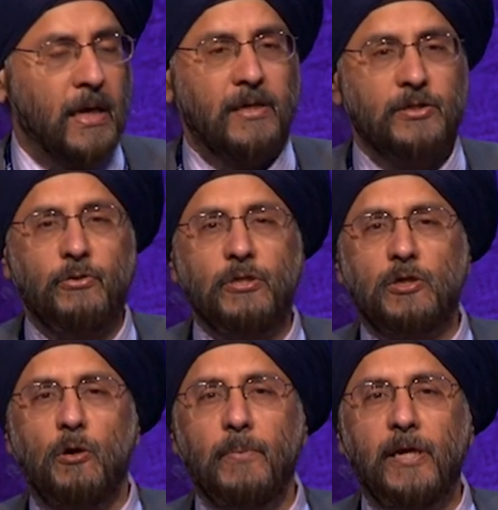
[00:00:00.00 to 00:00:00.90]
And so this
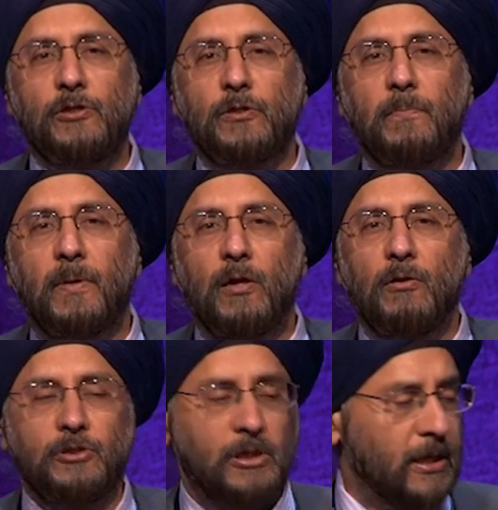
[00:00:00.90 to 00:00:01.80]
combination
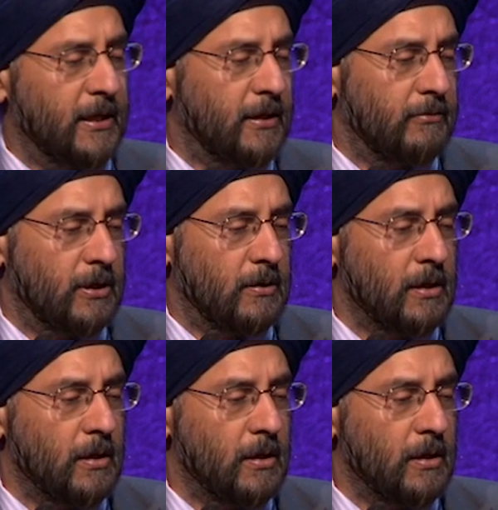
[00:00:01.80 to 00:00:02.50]
biological era